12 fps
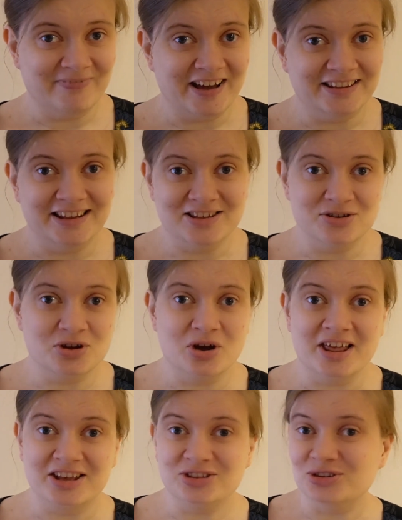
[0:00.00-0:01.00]
And then you go
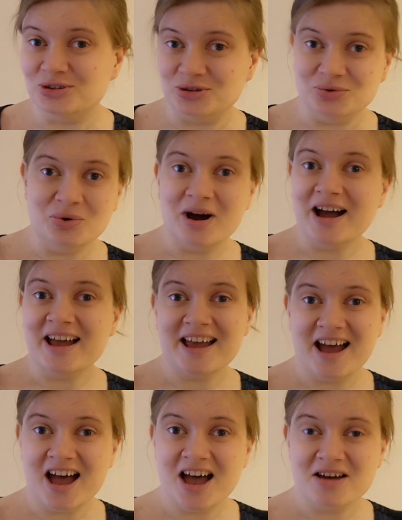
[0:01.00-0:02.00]
like, do I
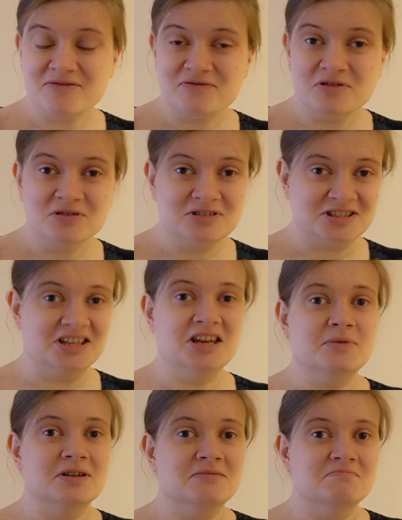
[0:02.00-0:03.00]
have
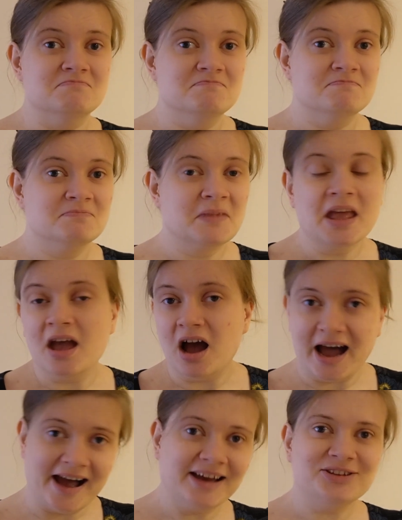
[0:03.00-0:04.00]
cinnamon?
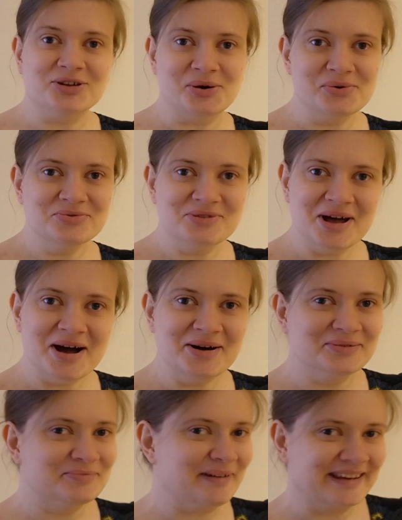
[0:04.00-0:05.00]
I don't
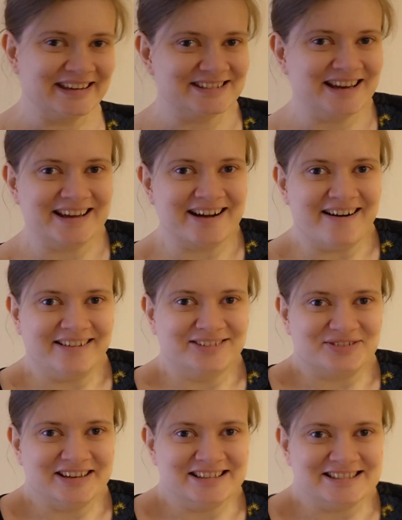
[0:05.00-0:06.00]
know, because I can't
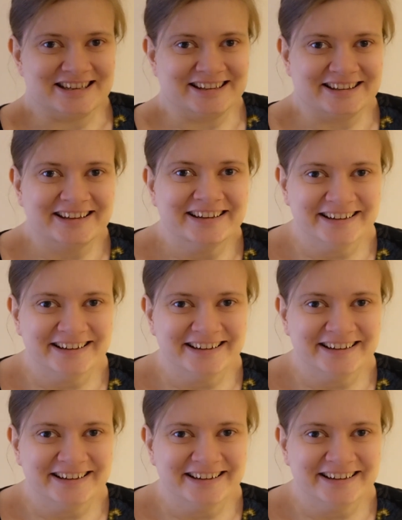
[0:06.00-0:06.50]
reach it.